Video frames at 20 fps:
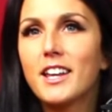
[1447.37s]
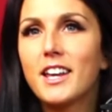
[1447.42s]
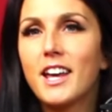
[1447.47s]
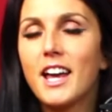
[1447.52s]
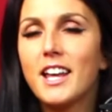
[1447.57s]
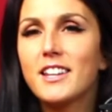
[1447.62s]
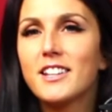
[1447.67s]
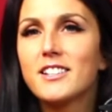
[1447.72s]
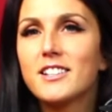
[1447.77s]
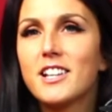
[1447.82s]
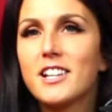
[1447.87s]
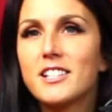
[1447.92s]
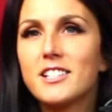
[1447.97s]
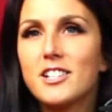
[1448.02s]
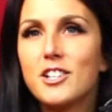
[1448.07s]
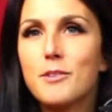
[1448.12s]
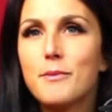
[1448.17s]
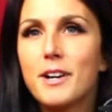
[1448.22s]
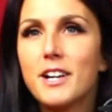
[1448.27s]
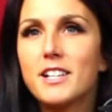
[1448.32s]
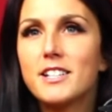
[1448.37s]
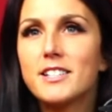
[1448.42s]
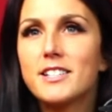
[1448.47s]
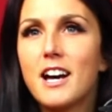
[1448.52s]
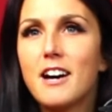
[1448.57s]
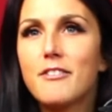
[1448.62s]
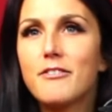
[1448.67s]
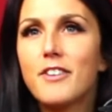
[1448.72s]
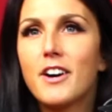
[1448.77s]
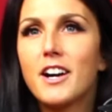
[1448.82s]
Caitlin, did you marry
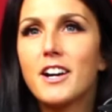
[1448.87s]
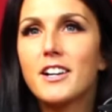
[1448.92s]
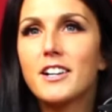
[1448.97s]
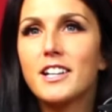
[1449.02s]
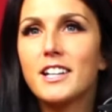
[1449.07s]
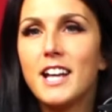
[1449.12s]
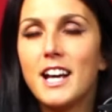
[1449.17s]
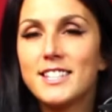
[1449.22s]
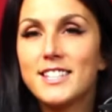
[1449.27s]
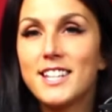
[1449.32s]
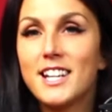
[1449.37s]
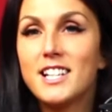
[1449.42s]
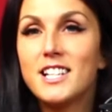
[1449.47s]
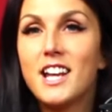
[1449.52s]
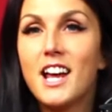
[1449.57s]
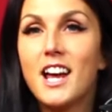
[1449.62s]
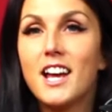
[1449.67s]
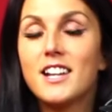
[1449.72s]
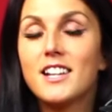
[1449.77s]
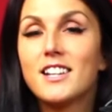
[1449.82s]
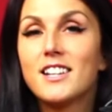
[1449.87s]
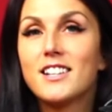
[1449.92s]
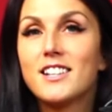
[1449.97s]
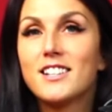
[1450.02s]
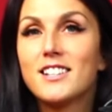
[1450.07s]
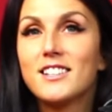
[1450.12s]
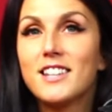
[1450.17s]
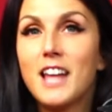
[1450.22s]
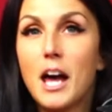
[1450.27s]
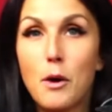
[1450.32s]
Sapphire? Yes, I did.
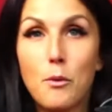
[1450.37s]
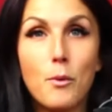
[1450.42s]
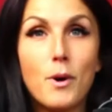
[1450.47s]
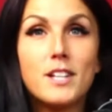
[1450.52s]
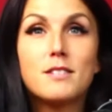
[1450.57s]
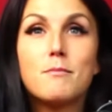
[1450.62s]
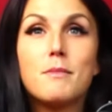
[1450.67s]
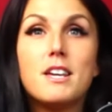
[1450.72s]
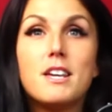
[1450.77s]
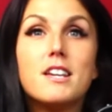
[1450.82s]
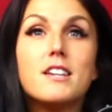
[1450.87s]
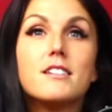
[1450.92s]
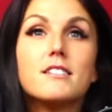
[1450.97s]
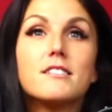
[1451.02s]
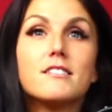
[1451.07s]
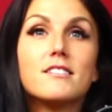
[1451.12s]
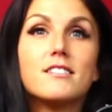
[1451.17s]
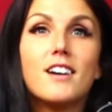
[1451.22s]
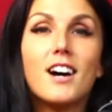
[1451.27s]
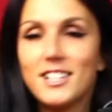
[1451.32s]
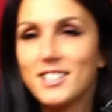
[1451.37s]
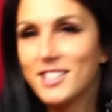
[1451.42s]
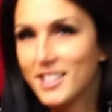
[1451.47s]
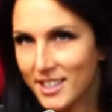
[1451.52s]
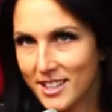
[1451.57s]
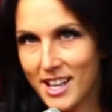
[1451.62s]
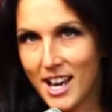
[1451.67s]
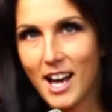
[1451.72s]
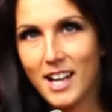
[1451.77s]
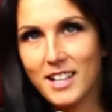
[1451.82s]
That was me. I did
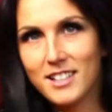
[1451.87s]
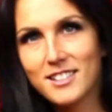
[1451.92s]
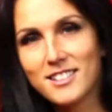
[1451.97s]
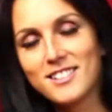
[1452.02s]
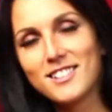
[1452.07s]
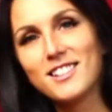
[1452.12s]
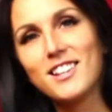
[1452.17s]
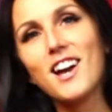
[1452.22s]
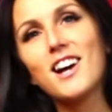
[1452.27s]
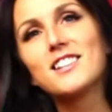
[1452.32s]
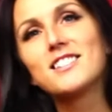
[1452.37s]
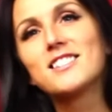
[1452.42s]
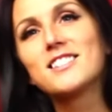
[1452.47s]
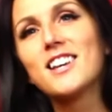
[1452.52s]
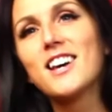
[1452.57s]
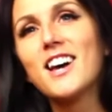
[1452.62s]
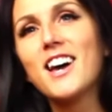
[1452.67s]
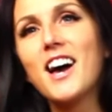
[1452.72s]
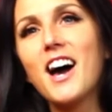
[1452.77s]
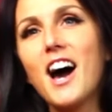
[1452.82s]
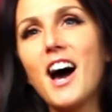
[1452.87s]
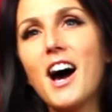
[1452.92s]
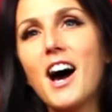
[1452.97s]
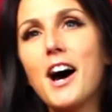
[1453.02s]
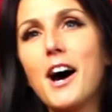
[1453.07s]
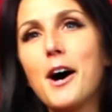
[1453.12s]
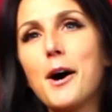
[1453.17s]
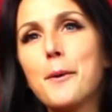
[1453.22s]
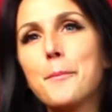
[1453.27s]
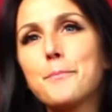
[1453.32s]
that. Yes.
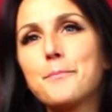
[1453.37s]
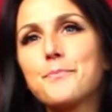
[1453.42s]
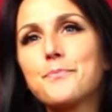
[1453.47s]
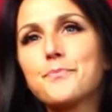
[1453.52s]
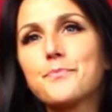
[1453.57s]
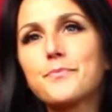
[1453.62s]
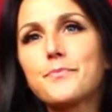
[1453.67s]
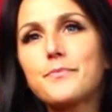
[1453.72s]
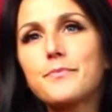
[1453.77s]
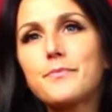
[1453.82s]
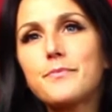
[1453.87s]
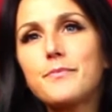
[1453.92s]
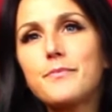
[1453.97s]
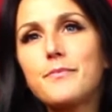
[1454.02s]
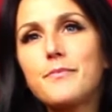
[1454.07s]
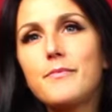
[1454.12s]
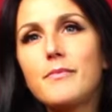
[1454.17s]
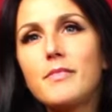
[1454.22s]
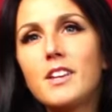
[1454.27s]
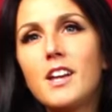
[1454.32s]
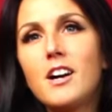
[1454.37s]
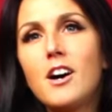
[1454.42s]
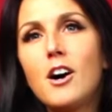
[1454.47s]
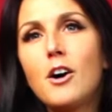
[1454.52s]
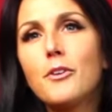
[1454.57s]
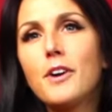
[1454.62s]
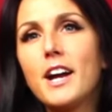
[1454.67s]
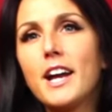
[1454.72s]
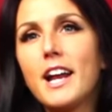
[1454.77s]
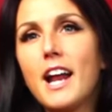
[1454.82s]
All
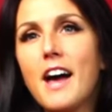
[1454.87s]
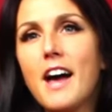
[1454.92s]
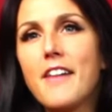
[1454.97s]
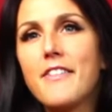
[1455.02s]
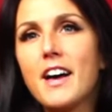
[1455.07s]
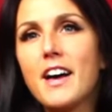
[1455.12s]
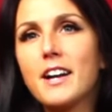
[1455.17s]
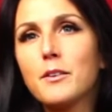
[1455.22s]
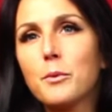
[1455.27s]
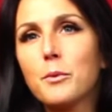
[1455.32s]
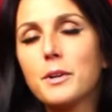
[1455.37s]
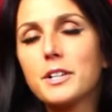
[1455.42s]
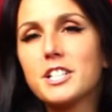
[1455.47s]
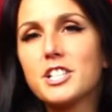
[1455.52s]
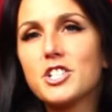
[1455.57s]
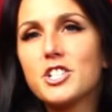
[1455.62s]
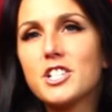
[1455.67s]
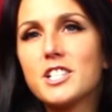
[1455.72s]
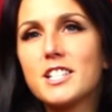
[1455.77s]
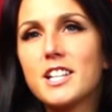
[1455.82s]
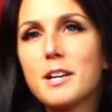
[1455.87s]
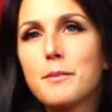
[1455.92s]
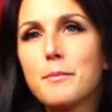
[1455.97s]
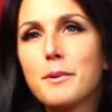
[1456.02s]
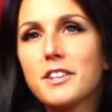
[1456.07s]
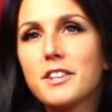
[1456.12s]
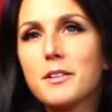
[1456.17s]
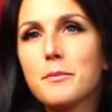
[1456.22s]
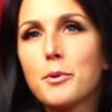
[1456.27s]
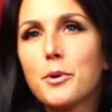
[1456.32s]
right. And then what did she say
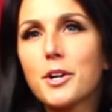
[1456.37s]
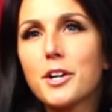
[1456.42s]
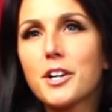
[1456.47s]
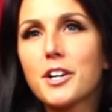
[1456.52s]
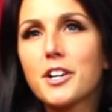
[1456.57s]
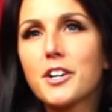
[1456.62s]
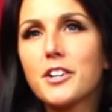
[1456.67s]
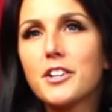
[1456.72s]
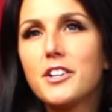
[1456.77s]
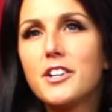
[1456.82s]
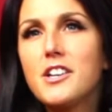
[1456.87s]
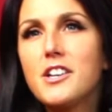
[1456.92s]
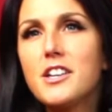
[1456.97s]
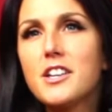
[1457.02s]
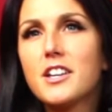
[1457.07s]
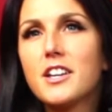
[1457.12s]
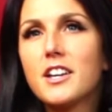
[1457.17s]
about the boy or girl?